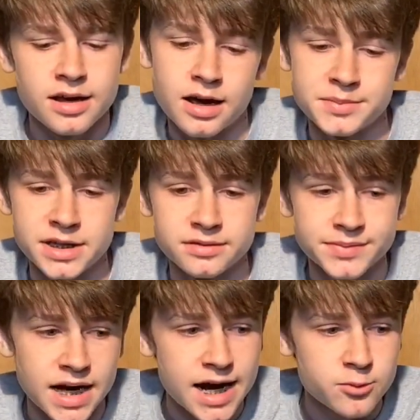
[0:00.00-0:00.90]
I mean,
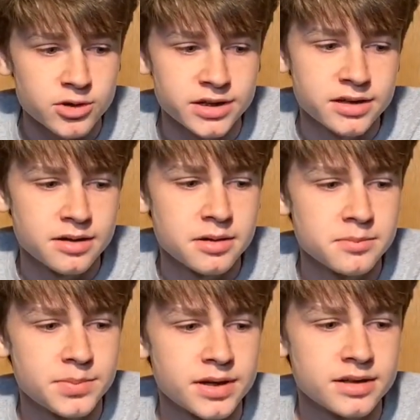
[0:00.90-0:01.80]
I wouldn't,
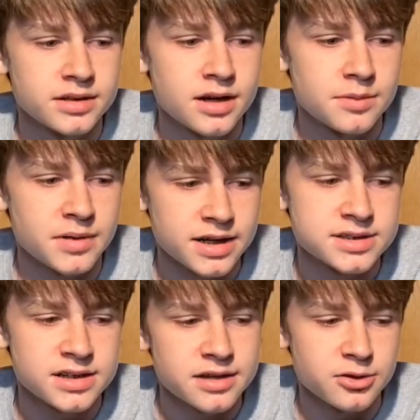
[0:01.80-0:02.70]
but I'd
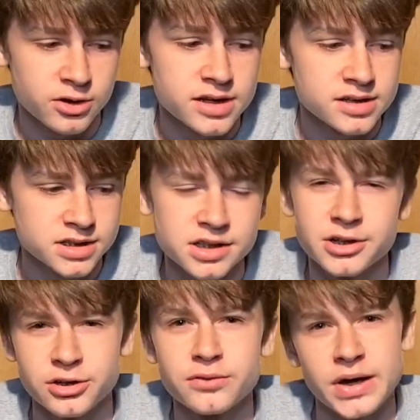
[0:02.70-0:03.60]
say there is a
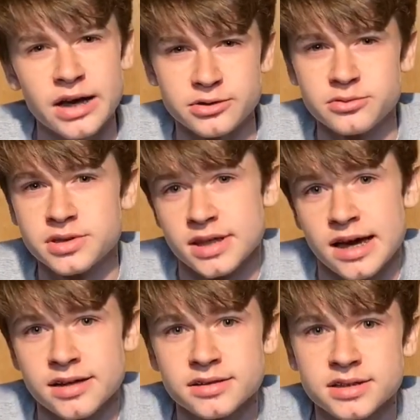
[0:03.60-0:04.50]
good value to
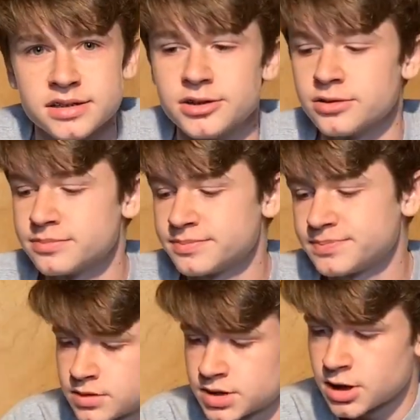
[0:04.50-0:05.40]
that still.
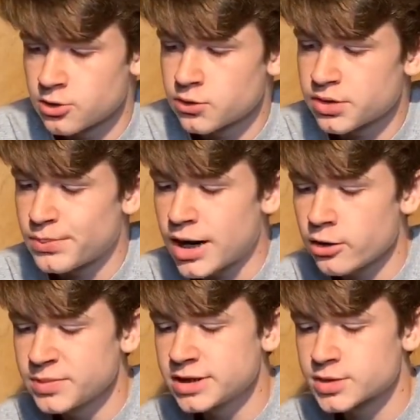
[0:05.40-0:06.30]
So the
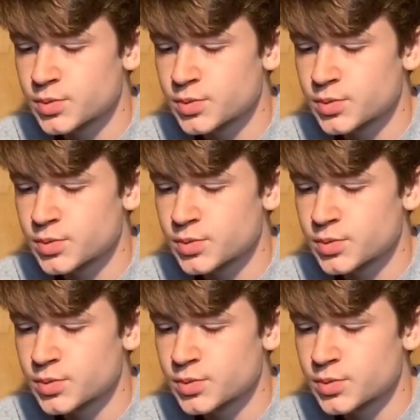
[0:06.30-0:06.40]
Powerbeats